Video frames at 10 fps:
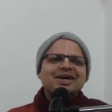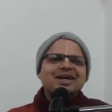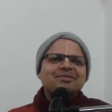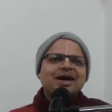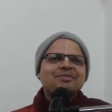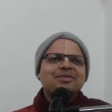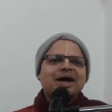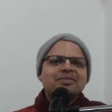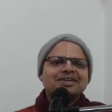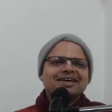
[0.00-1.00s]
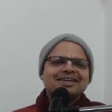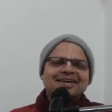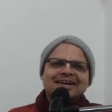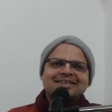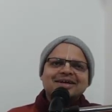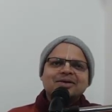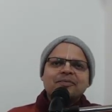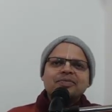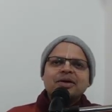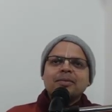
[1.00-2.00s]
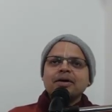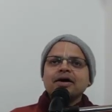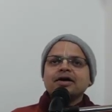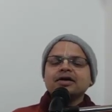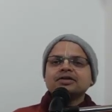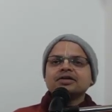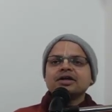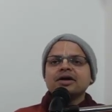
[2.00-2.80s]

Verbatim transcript: you can remind me I'm eternal like that. But